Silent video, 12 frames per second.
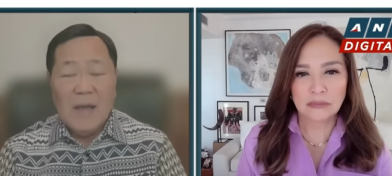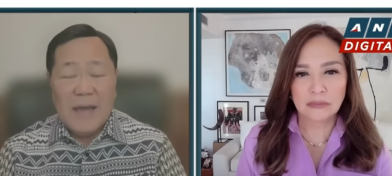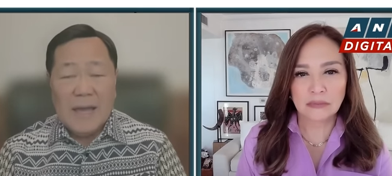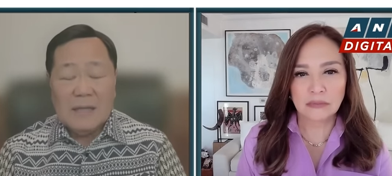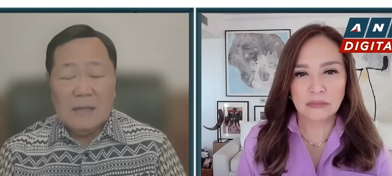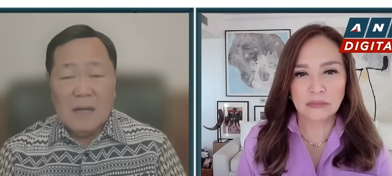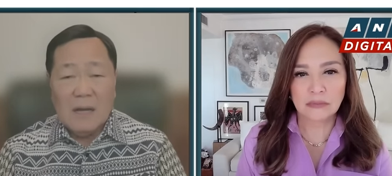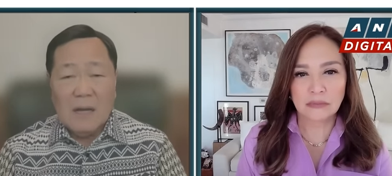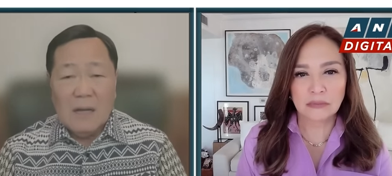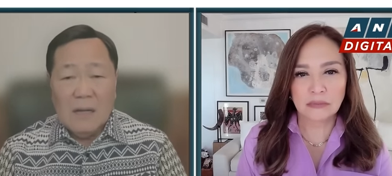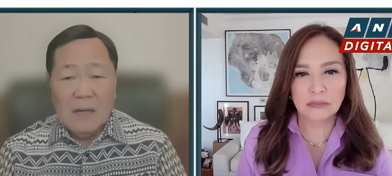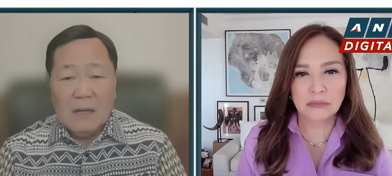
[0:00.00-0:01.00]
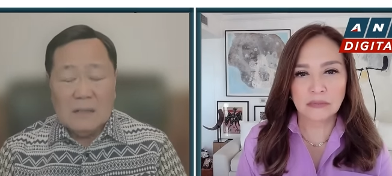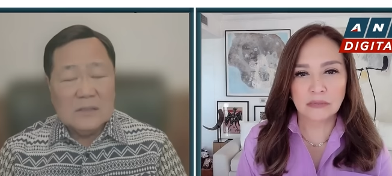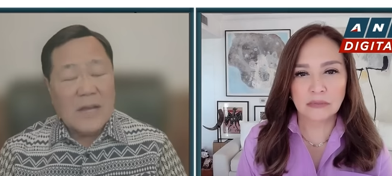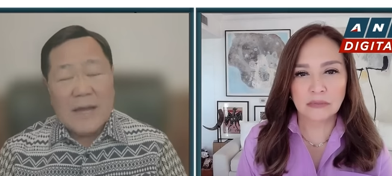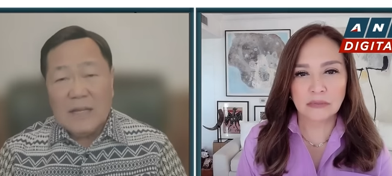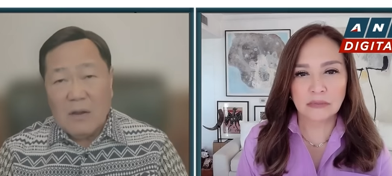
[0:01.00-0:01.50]
Speaker 1: and
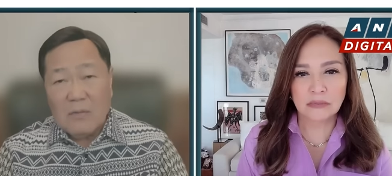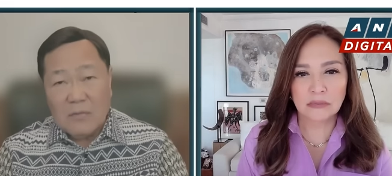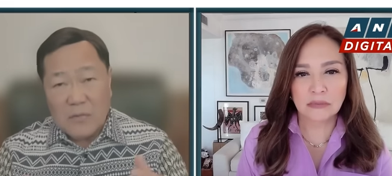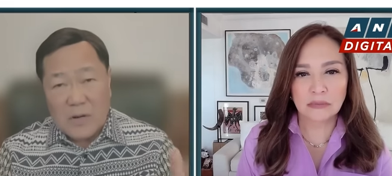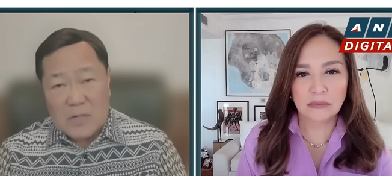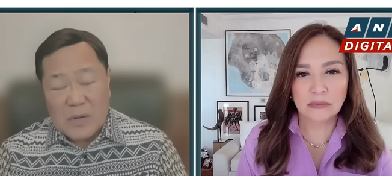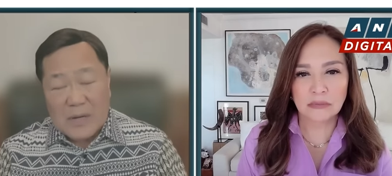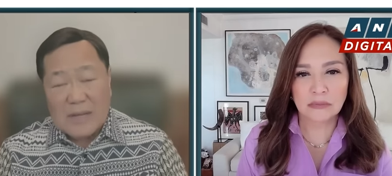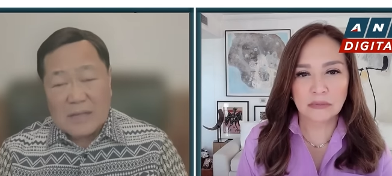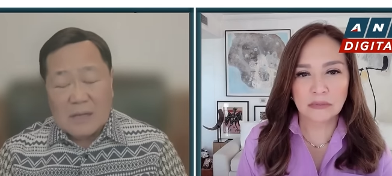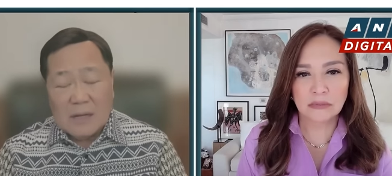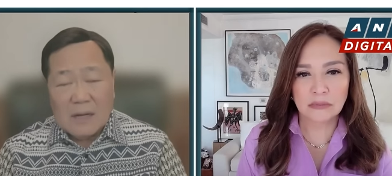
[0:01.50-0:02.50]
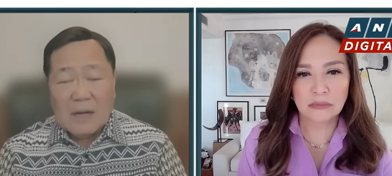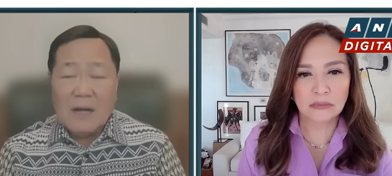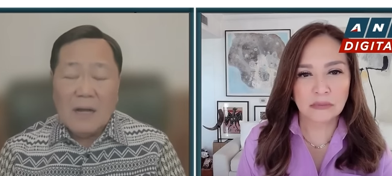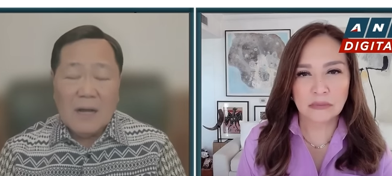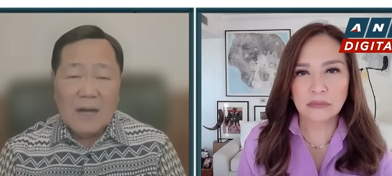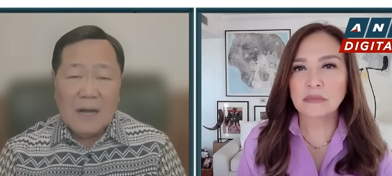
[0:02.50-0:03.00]
China, of course, will not
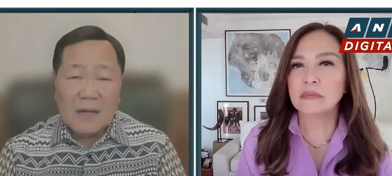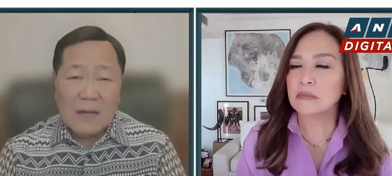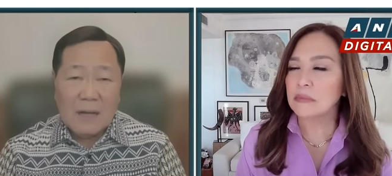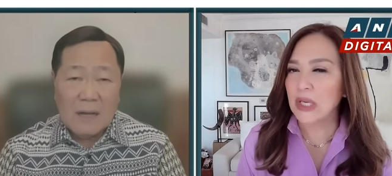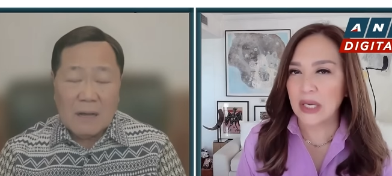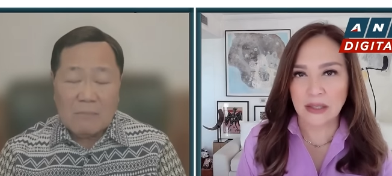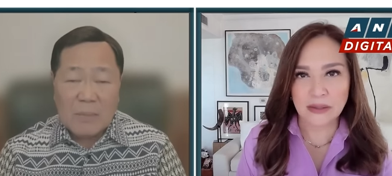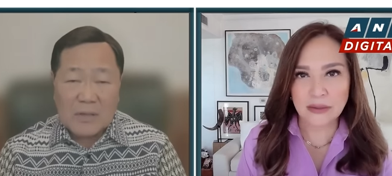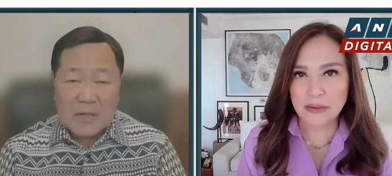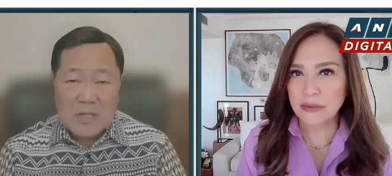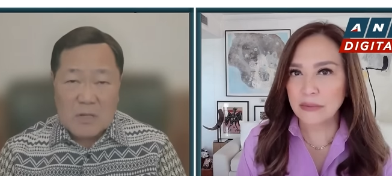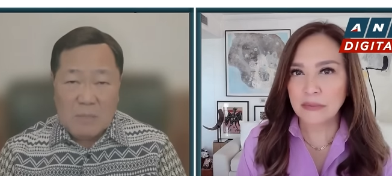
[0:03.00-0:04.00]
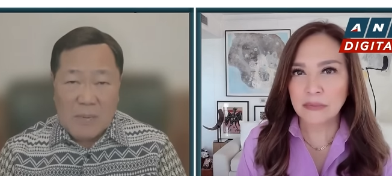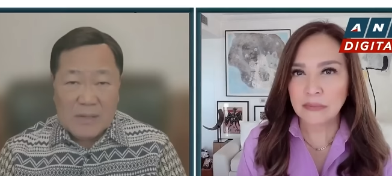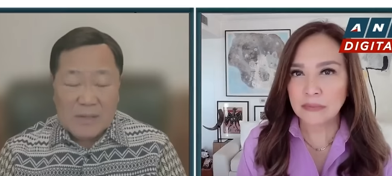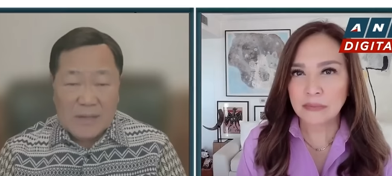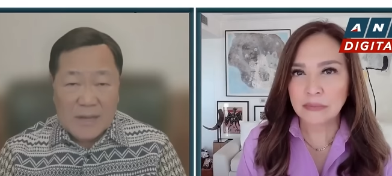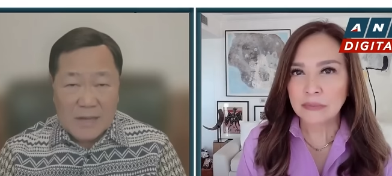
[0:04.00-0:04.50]
participate
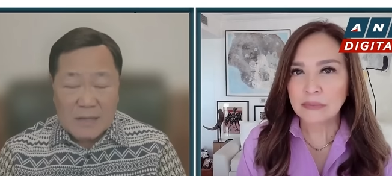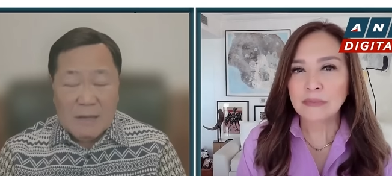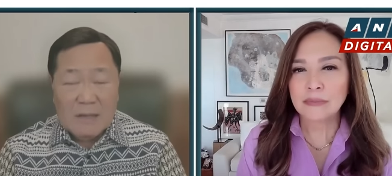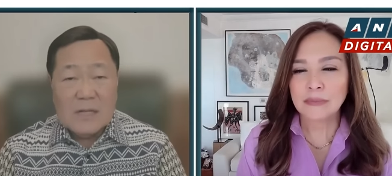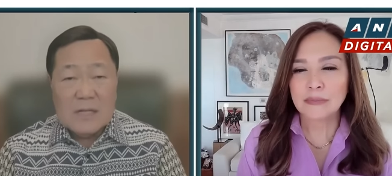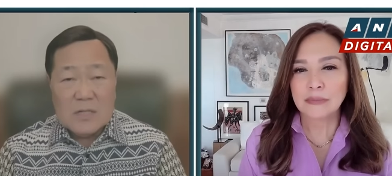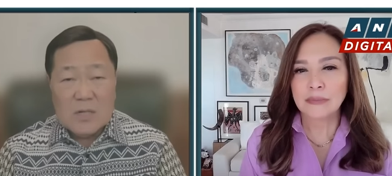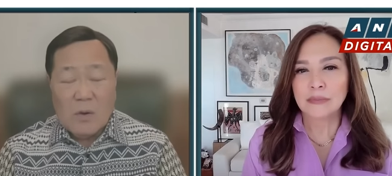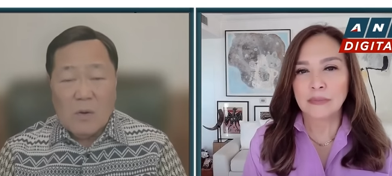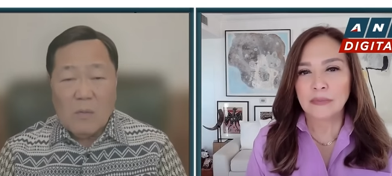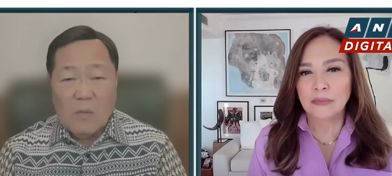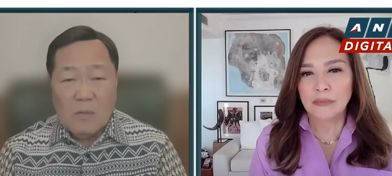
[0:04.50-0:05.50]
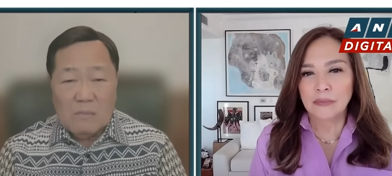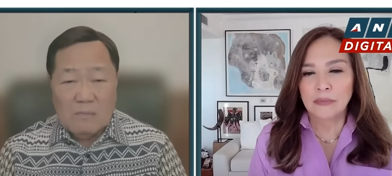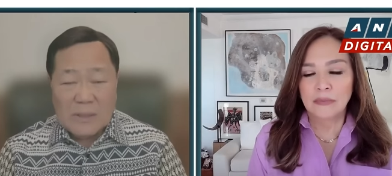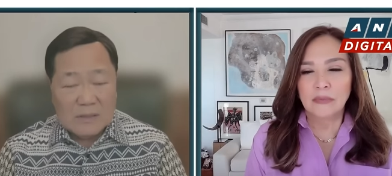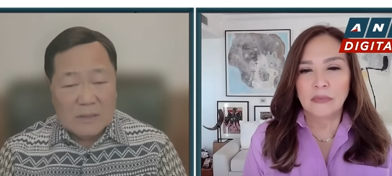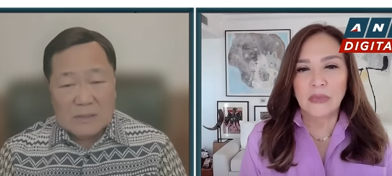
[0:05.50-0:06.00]
again. So,
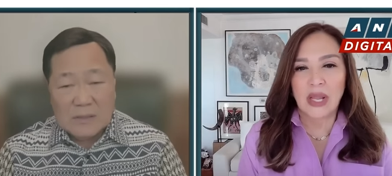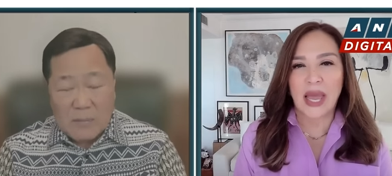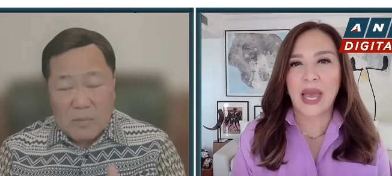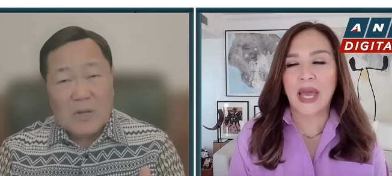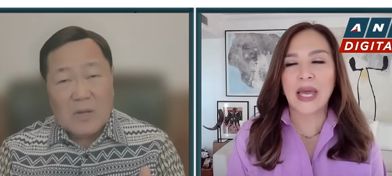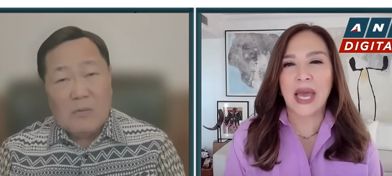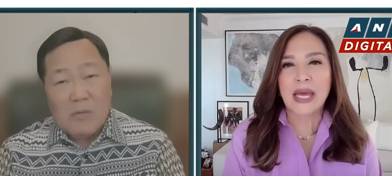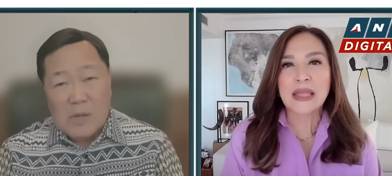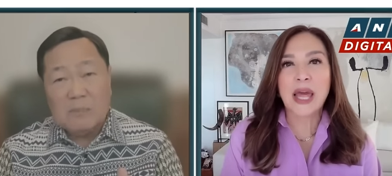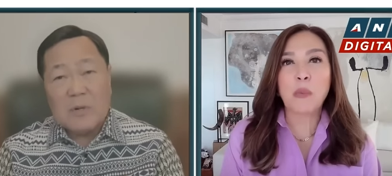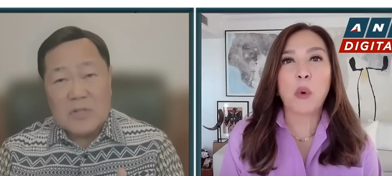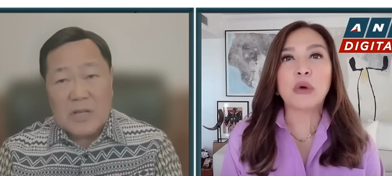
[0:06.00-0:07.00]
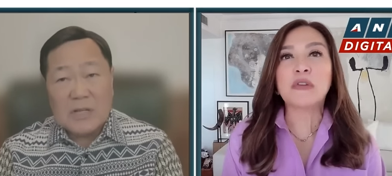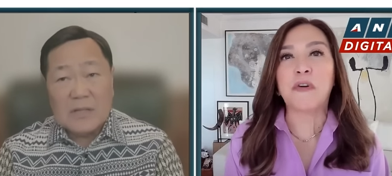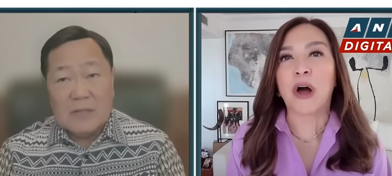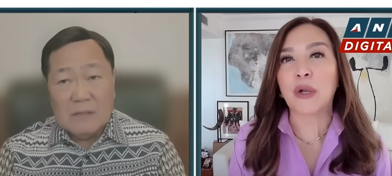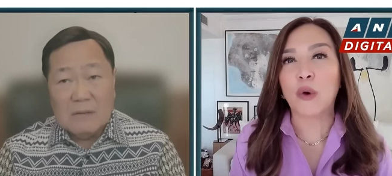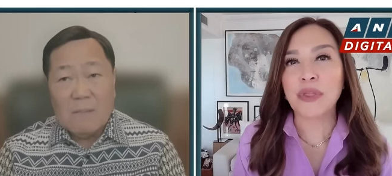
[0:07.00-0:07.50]
but the
Speaker 2: tribunal and they won't
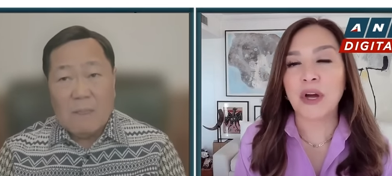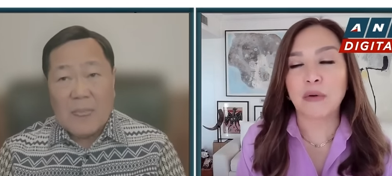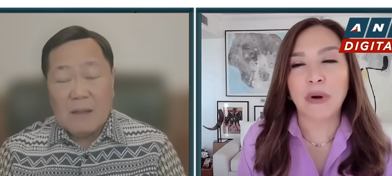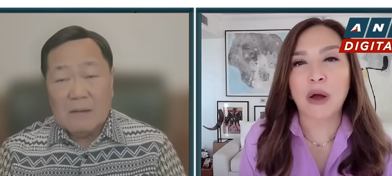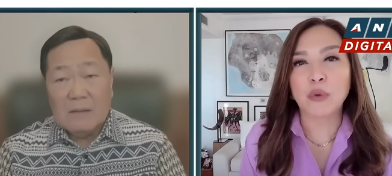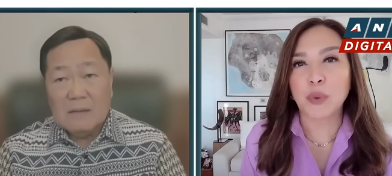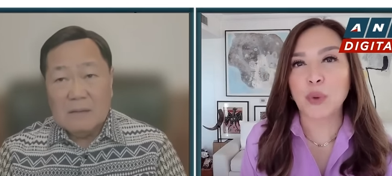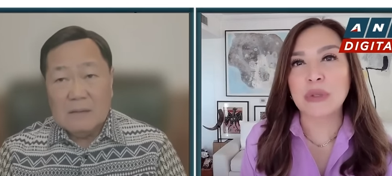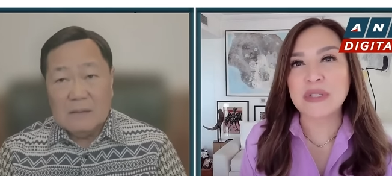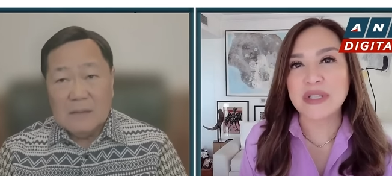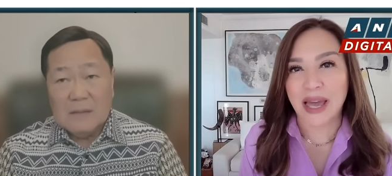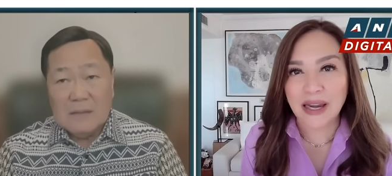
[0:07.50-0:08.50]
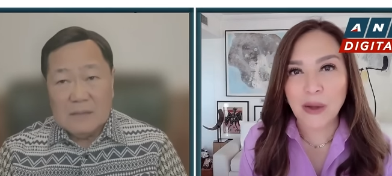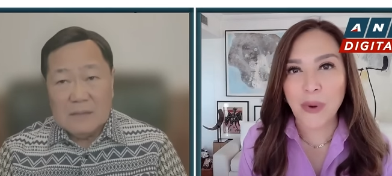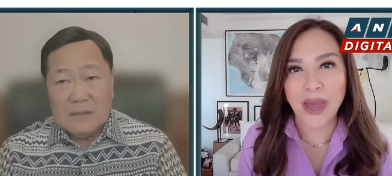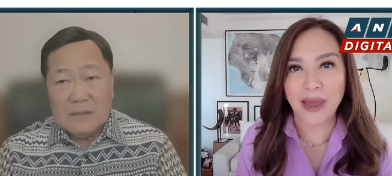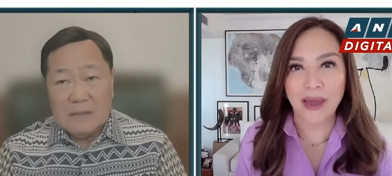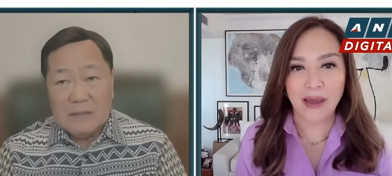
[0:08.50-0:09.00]
follow the ground rules
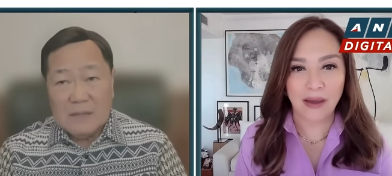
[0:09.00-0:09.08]
anyway.